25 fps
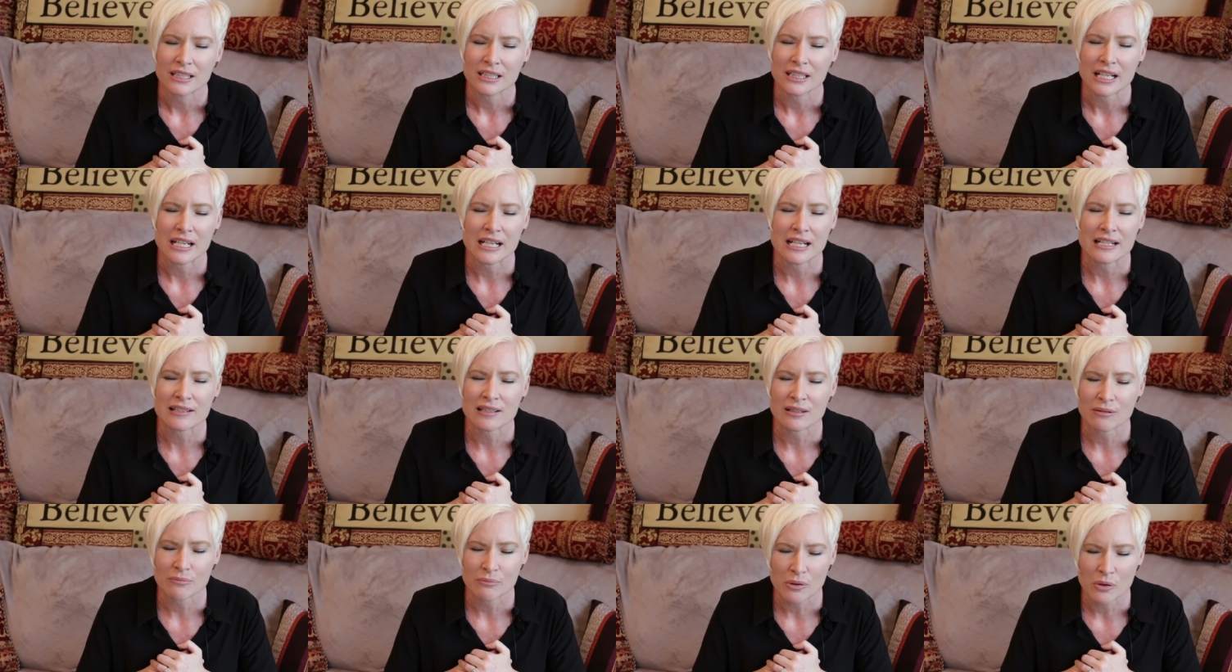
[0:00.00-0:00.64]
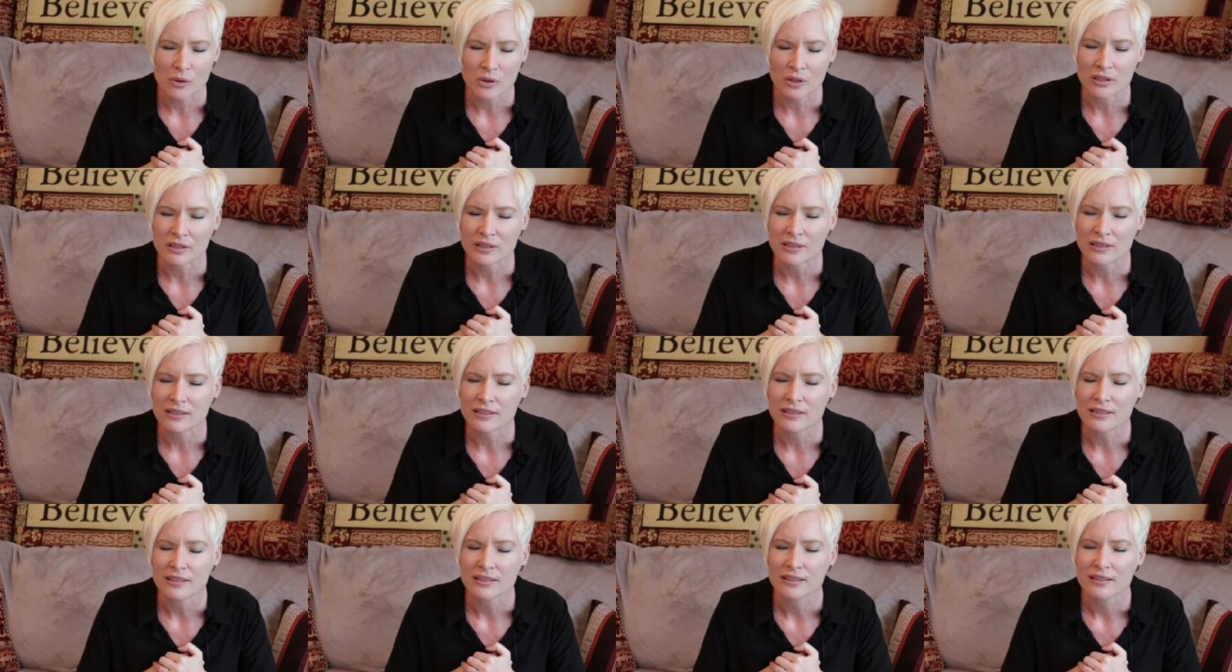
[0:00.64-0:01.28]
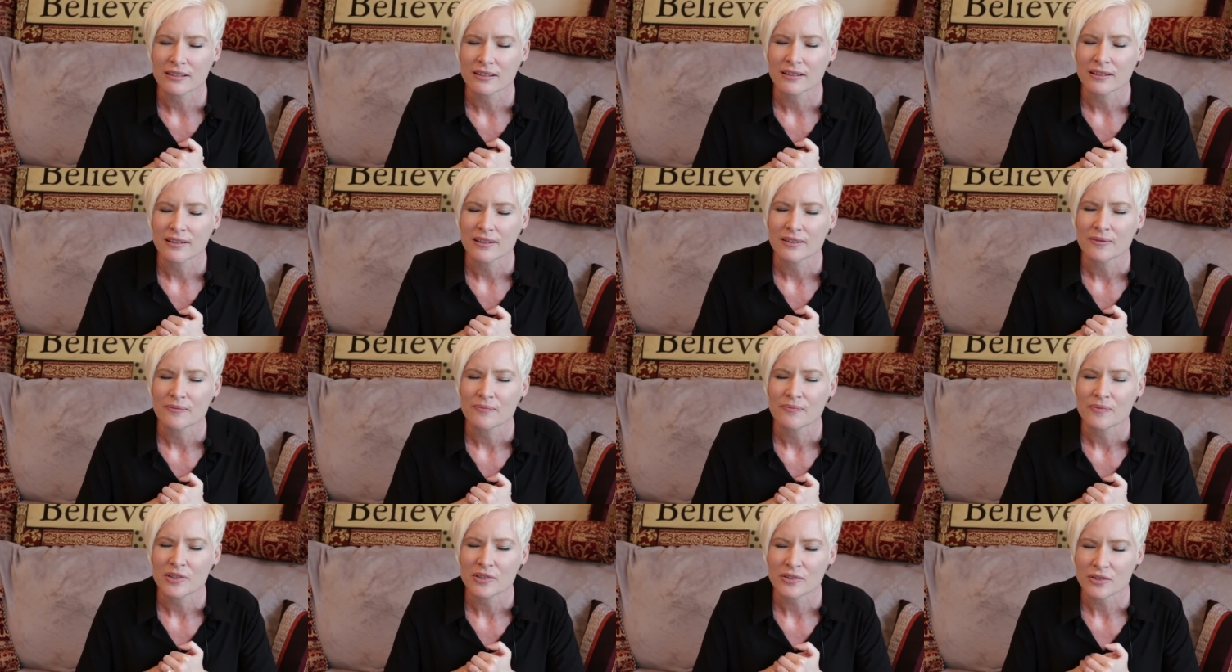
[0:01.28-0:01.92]
And it's important,
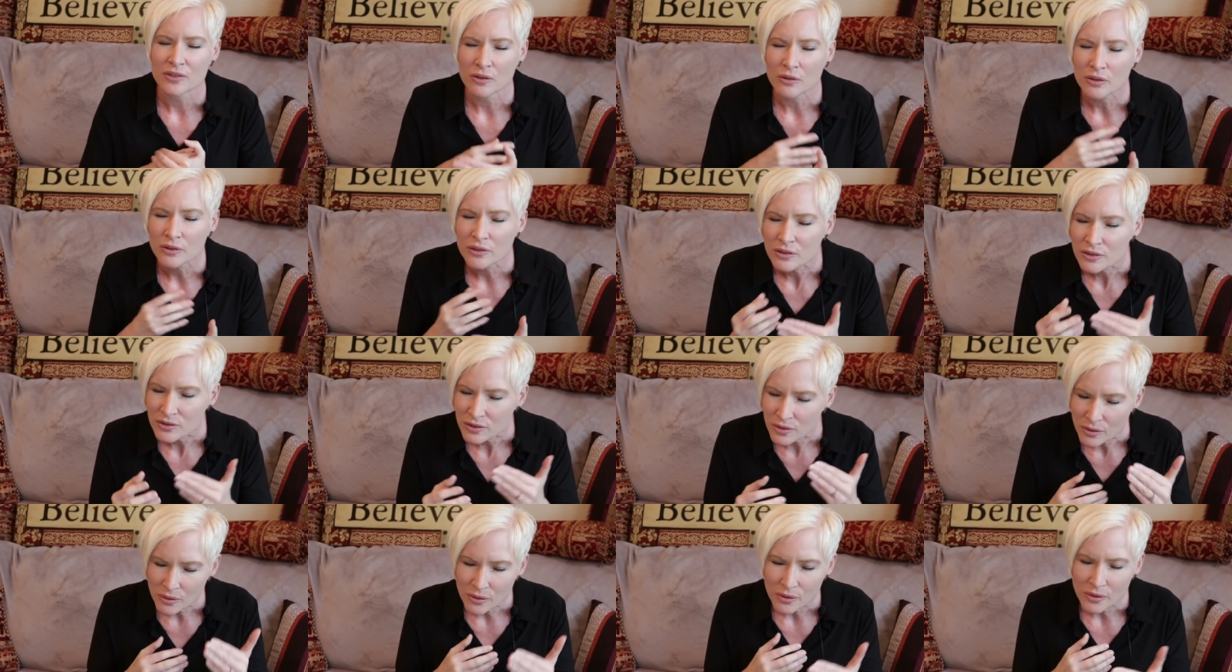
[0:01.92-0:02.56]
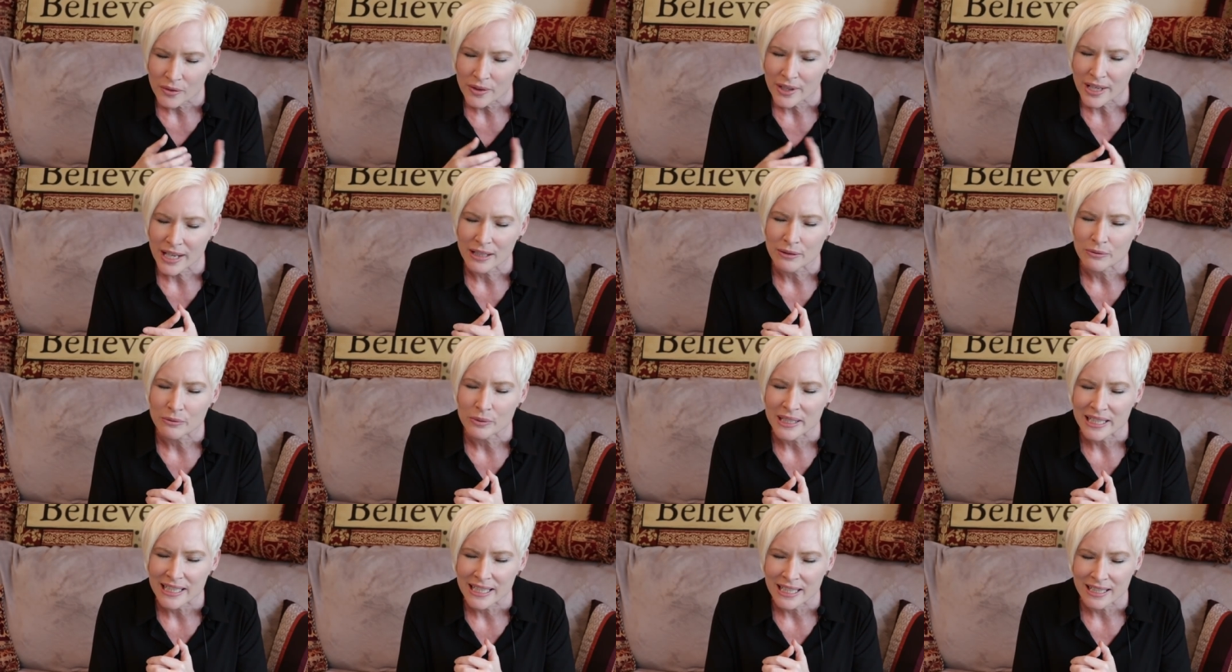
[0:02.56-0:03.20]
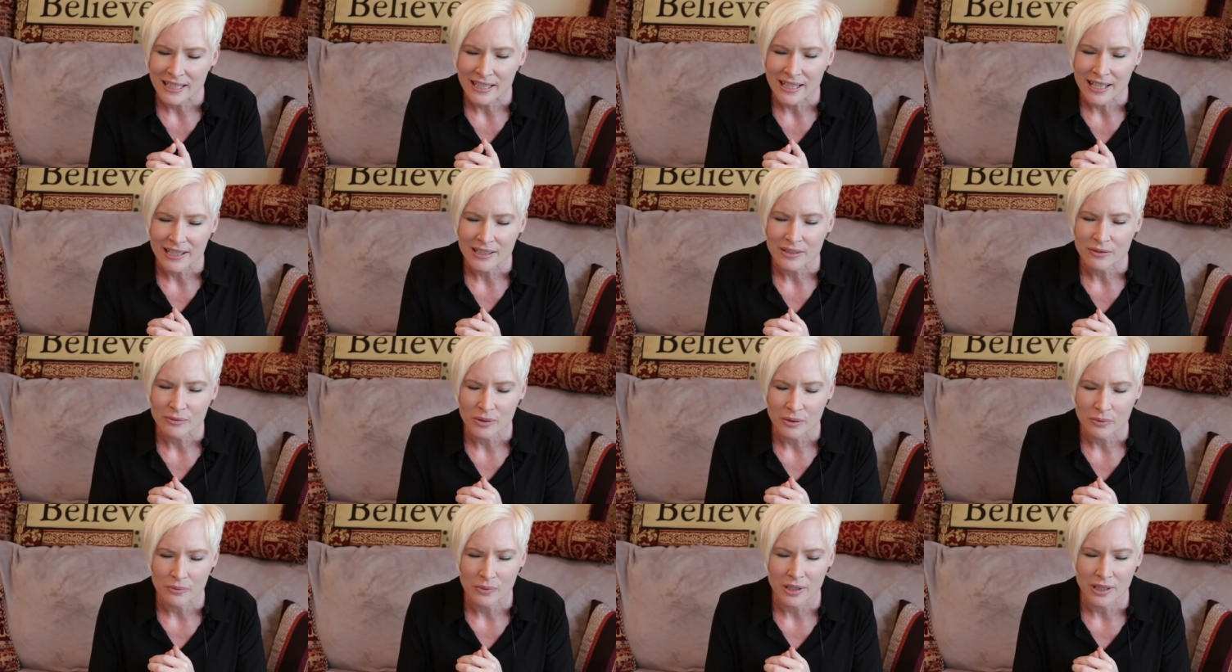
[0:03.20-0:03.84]
soul to soul, that we connect
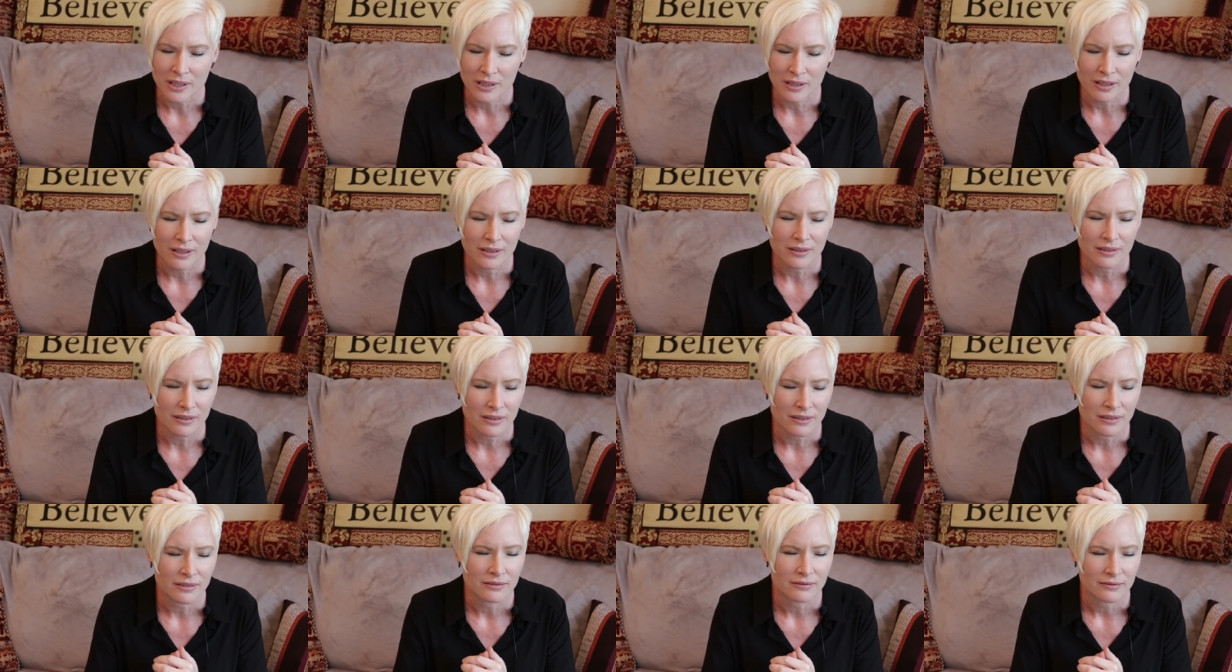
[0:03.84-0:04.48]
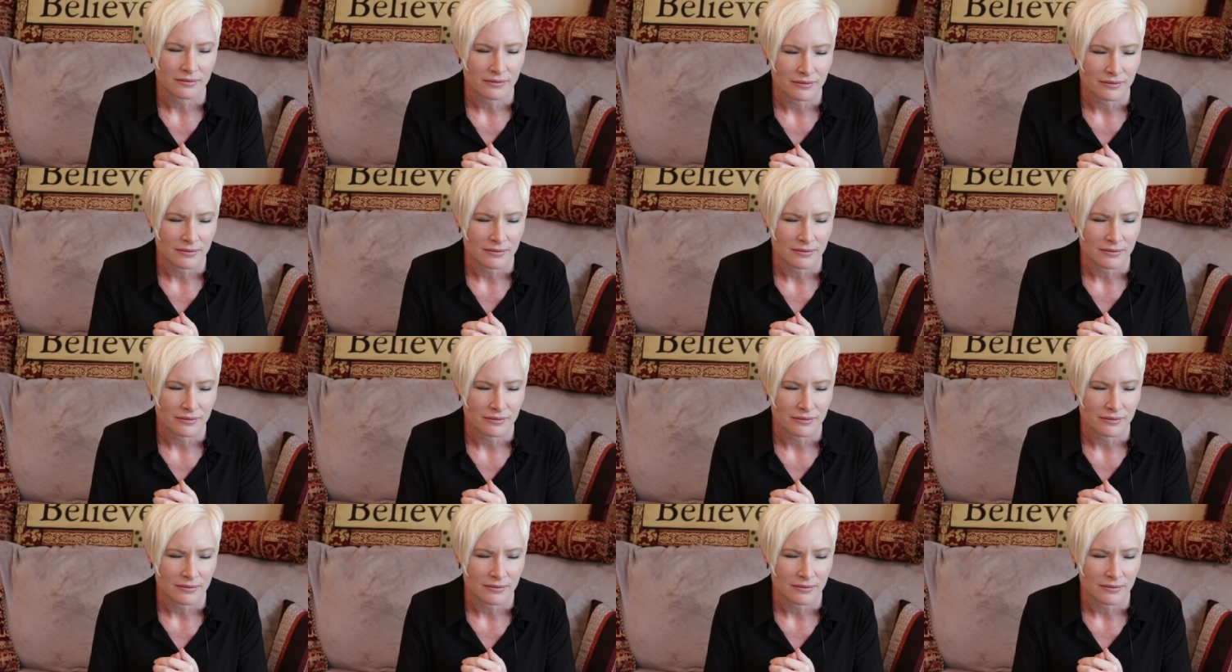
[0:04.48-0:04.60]
with one another.